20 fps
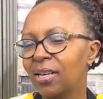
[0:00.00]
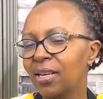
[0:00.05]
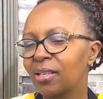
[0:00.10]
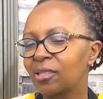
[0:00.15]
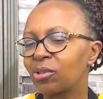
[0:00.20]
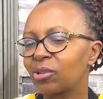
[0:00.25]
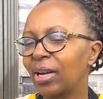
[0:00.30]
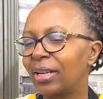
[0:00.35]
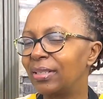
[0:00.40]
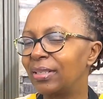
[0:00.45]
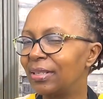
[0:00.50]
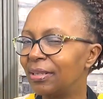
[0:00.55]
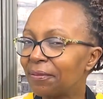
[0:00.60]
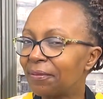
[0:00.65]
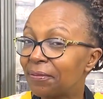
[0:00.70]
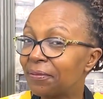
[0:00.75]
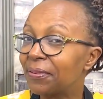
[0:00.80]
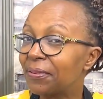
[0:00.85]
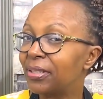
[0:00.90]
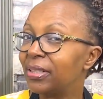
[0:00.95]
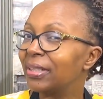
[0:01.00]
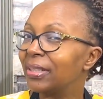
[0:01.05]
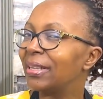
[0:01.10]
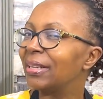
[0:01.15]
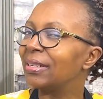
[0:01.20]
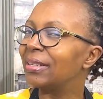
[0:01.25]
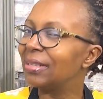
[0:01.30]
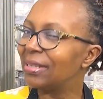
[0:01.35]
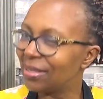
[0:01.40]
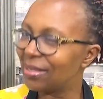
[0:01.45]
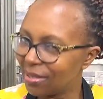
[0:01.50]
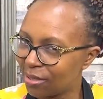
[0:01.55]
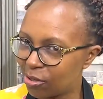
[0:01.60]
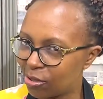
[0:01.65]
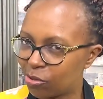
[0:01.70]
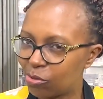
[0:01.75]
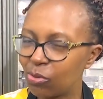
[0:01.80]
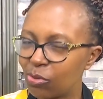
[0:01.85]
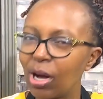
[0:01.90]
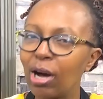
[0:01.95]
So I didn't feel the need
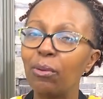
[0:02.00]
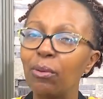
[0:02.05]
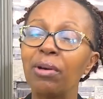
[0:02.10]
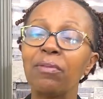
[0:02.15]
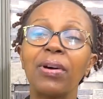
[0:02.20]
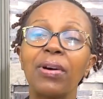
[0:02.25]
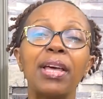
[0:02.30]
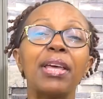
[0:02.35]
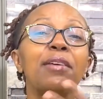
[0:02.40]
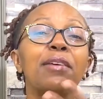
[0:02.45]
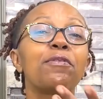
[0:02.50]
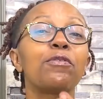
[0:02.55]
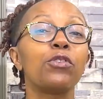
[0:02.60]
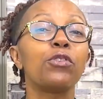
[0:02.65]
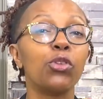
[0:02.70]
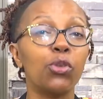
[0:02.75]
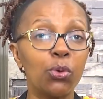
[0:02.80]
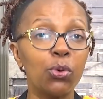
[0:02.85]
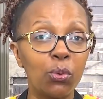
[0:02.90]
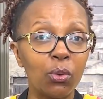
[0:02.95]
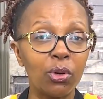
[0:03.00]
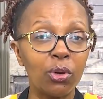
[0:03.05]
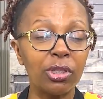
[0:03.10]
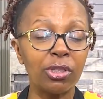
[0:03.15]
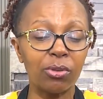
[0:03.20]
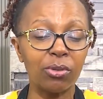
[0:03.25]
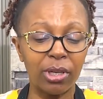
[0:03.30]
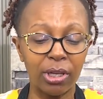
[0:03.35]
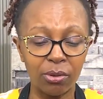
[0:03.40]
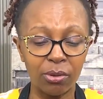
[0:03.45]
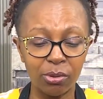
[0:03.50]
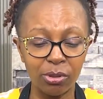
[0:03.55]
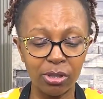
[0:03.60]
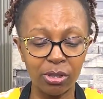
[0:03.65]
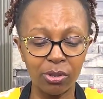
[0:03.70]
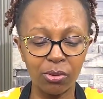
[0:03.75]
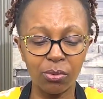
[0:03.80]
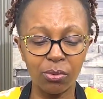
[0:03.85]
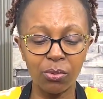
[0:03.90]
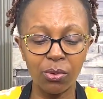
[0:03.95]
to. However, if you want, you can
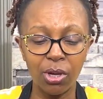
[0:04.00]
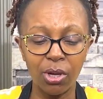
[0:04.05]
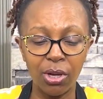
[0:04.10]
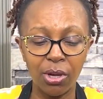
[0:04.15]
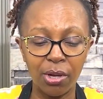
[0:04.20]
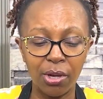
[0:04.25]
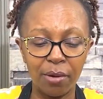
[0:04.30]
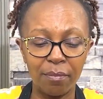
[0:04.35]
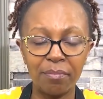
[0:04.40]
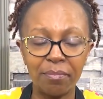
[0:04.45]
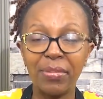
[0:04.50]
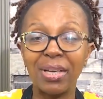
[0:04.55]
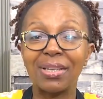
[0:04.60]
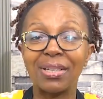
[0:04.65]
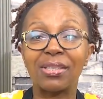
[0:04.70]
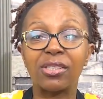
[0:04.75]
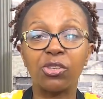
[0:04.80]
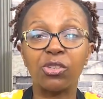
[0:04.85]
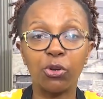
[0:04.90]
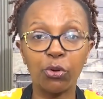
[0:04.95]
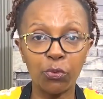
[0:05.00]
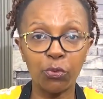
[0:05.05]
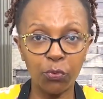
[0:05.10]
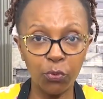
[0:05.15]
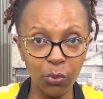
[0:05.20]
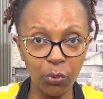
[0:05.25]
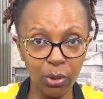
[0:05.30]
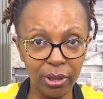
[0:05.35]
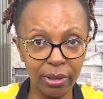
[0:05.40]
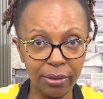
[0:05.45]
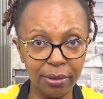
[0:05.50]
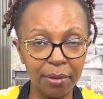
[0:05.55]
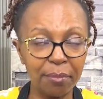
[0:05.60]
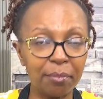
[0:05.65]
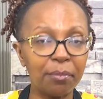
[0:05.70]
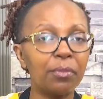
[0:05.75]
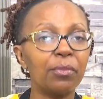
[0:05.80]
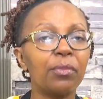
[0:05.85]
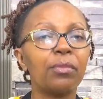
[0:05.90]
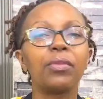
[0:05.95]
also mix your full cream,
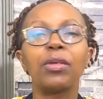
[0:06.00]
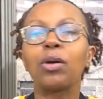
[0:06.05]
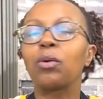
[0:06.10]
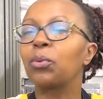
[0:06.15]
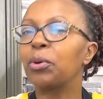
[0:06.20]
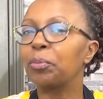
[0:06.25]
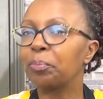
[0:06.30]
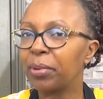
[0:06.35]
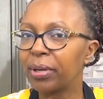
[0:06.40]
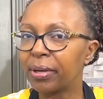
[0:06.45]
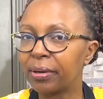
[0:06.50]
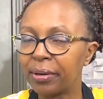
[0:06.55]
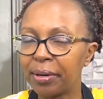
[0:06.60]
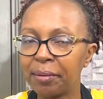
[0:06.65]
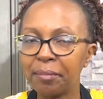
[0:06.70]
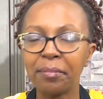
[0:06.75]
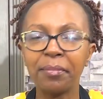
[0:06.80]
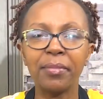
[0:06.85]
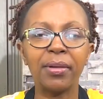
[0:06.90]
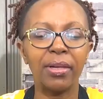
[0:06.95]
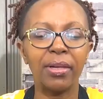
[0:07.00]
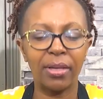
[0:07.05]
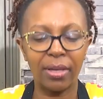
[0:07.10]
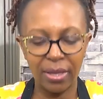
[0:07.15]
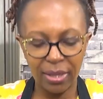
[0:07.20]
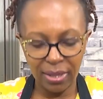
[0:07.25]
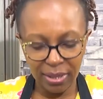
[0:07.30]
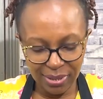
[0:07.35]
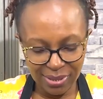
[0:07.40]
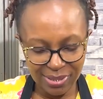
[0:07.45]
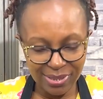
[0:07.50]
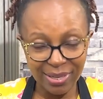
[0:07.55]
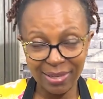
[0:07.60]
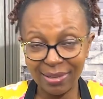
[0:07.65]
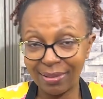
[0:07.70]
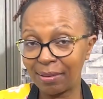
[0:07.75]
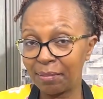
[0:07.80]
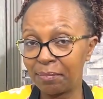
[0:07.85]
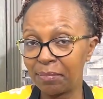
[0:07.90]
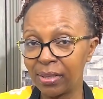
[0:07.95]
the whipping cream, inside
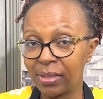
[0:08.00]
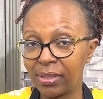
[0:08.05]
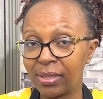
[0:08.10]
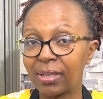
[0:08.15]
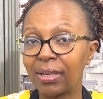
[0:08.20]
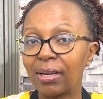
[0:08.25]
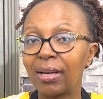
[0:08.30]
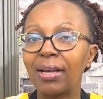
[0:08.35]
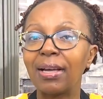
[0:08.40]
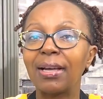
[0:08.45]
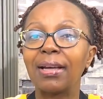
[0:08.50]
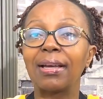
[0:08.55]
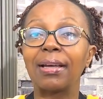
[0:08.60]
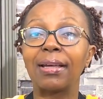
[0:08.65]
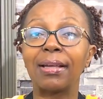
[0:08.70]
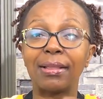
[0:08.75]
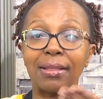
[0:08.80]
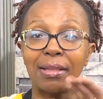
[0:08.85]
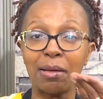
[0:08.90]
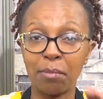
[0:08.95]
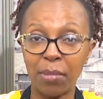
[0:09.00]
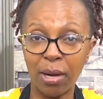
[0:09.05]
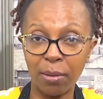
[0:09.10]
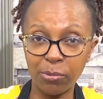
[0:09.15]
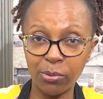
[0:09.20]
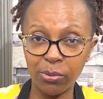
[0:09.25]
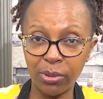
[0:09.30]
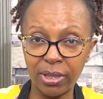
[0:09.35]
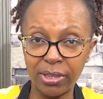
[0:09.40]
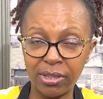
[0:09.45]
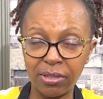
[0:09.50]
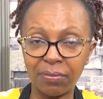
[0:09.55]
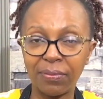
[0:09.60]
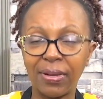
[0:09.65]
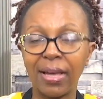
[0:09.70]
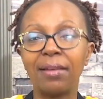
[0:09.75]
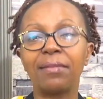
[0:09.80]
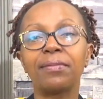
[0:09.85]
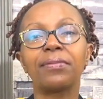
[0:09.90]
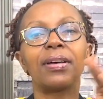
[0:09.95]
the milk, heat them up to
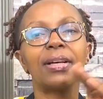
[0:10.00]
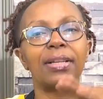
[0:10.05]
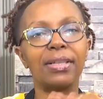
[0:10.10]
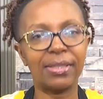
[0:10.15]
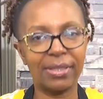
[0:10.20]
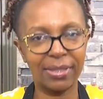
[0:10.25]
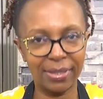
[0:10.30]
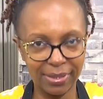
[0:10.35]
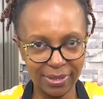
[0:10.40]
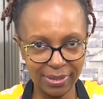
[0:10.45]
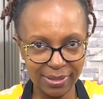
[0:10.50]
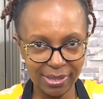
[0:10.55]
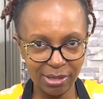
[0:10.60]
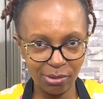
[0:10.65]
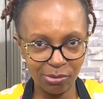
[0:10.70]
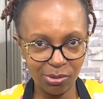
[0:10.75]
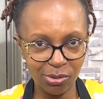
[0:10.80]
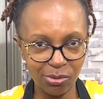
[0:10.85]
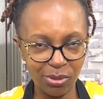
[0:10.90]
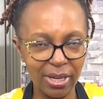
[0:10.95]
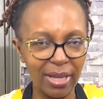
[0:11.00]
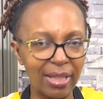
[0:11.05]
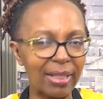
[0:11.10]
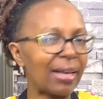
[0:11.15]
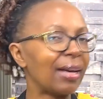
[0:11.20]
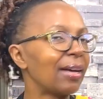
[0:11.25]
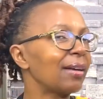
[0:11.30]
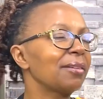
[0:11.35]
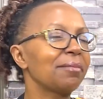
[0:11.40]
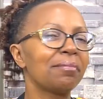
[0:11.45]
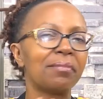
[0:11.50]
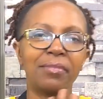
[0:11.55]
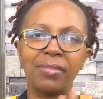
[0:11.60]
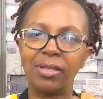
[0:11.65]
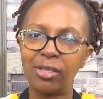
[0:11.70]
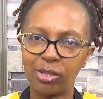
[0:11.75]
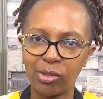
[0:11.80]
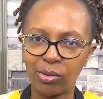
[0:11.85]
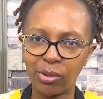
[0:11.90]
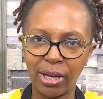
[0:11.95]
85, take it down together.
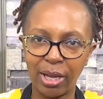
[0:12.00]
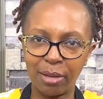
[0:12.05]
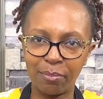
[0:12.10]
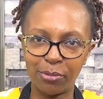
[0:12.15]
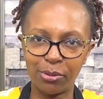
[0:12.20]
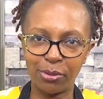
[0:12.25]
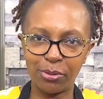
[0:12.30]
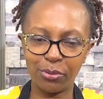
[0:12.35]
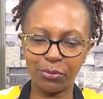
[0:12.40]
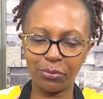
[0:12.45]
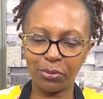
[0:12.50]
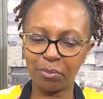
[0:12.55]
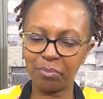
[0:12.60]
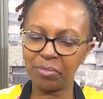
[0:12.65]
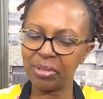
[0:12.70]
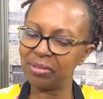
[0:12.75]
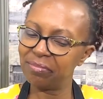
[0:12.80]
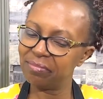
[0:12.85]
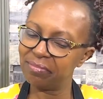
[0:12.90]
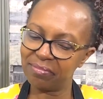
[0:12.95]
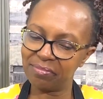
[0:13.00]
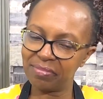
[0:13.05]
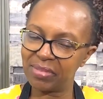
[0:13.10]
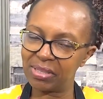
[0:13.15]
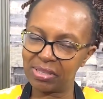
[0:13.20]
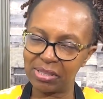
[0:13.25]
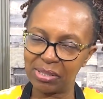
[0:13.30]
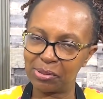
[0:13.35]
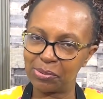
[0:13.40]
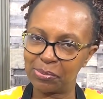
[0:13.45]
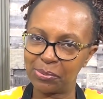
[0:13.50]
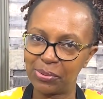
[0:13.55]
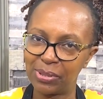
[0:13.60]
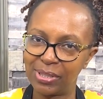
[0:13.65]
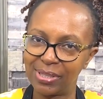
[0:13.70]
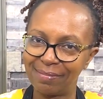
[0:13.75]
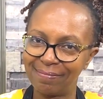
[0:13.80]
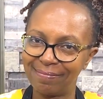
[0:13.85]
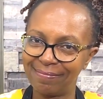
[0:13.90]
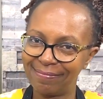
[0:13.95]
It's all up to you. For me, this is good.
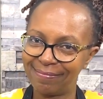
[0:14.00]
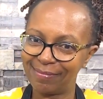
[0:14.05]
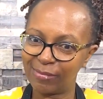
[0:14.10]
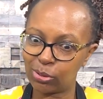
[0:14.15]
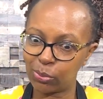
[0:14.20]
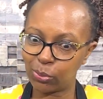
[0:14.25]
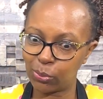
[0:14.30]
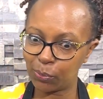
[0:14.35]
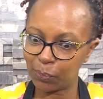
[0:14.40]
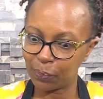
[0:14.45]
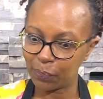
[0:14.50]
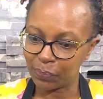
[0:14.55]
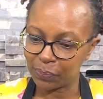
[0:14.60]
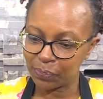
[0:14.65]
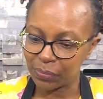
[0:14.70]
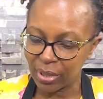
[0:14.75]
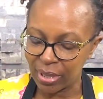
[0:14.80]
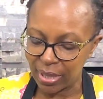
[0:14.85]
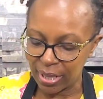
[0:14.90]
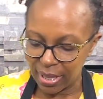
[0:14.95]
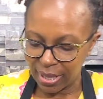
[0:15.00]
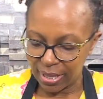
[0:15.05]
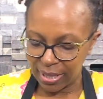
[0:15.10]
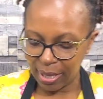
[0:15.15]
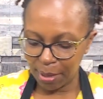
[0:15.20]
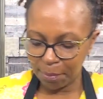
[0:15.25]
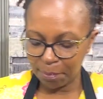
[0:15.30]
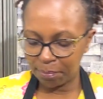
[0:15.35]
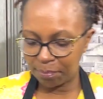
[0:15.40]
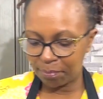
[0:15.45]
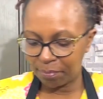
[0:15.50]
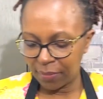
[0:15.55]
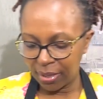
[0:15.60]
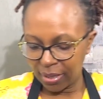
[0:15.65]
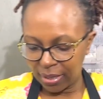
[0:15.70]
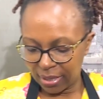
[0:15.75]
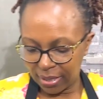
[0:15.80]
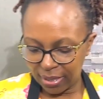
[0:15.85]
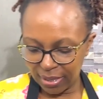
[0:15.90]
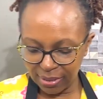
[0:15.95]
So yep,
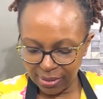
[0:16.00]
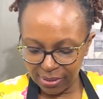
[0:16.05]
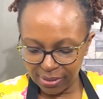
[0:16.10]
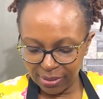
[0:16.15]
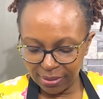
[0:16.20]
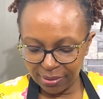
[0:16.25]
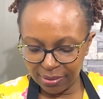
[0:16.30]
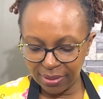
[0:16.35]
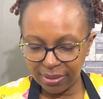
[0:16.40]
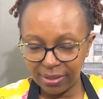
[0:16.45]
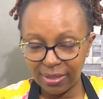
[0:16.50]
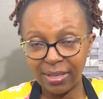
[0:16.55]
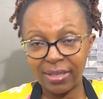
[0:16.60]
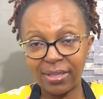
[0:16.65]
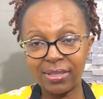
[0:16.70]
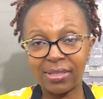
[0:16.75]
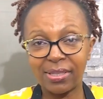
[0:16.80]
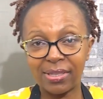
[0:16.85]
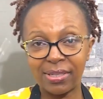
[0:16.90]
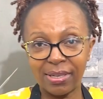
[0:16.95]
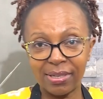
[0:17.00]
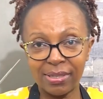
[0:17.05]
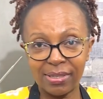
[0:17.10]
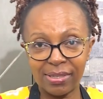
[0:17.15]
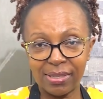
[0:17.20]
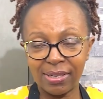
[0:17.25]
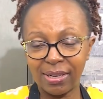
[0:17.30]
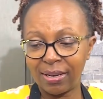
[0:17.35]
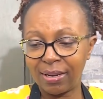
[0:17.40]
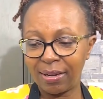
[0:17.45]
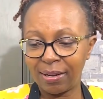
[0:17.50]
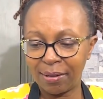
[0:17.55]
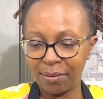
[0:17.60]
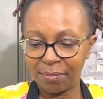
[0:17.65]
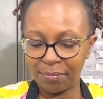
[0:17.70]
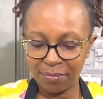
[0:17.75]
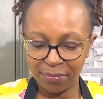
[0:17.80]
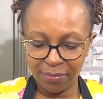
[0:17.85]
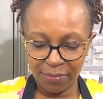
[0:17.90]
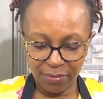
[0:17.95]
let's read the instant
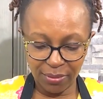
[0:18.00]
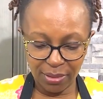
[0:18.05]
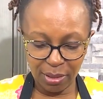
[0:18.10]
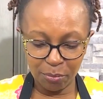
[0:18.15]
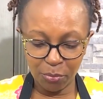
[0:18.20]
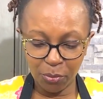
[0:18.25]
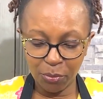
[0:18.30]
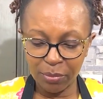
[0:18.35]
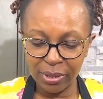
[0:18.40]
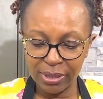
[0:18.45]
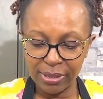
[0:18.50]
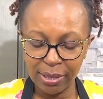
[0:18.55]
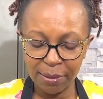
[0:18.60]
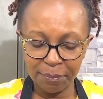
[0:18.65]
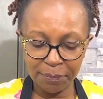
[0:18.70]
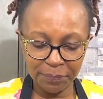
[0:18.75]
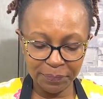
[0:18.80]
thermometer.